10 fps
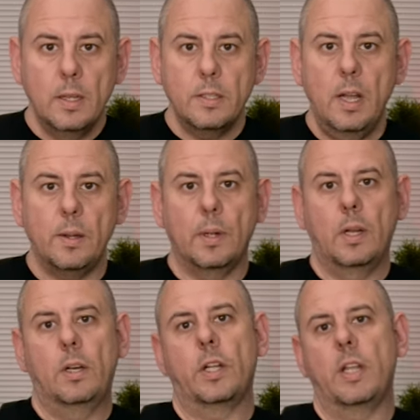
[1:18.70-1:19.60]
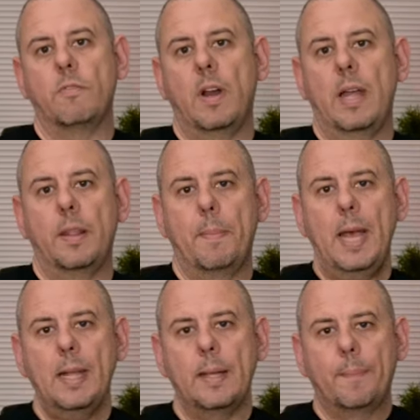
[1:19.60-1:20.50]
So looking round the
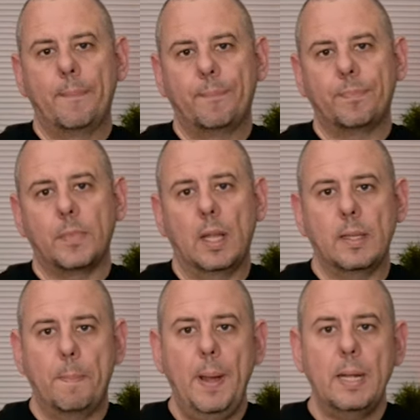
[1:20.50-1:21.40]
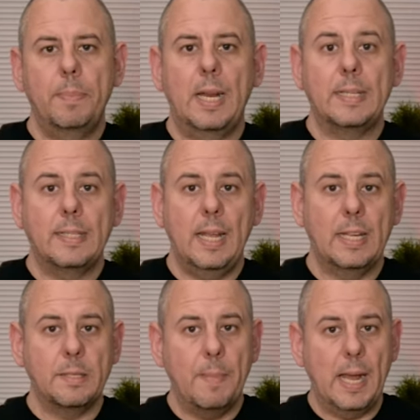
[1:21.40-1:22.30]
back, the back plate
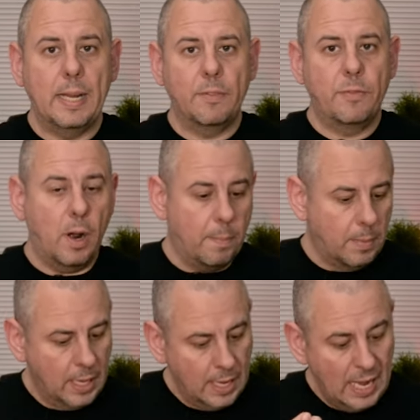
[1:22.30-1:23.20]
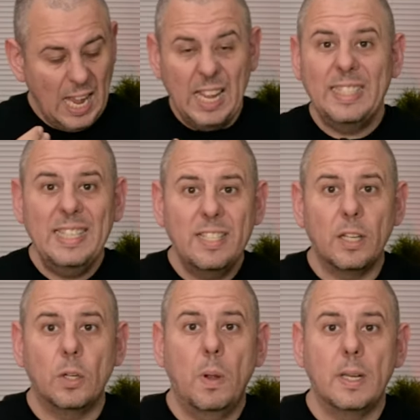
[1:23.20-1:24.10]
is made from a
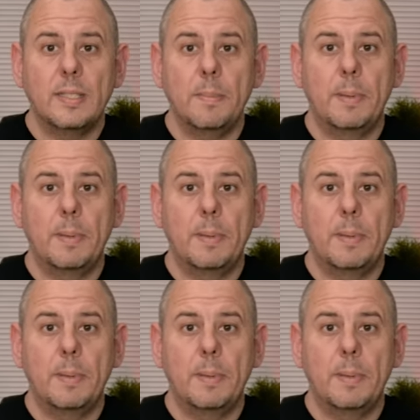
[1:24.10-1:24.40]
decent quality